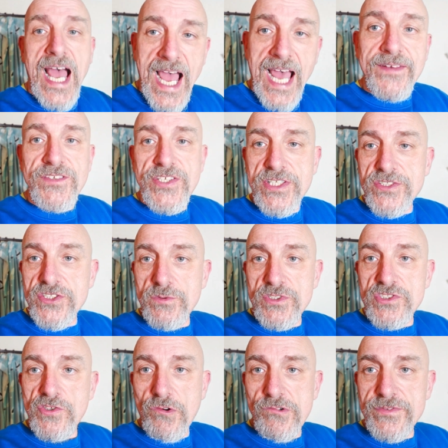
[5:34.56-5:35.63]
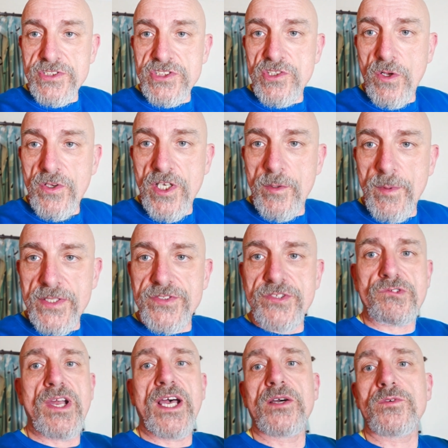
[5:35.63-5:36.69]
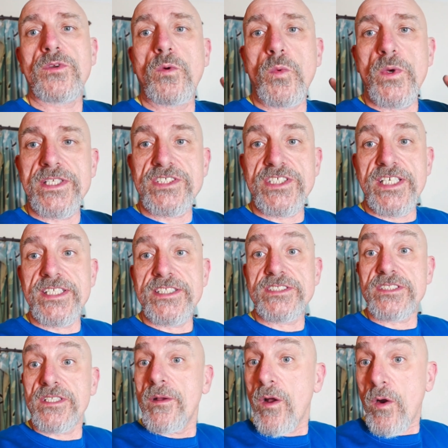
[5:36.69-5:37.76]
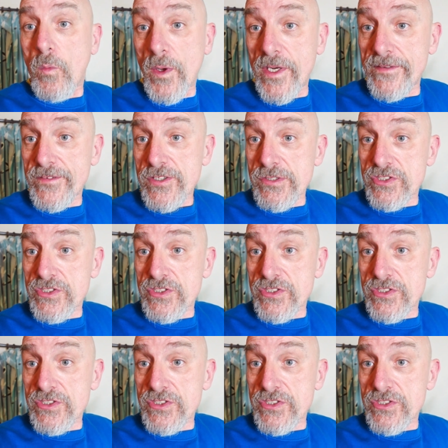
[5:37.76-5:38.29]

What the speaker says: and you can do a tour of the Stockholm Underground, which is one of your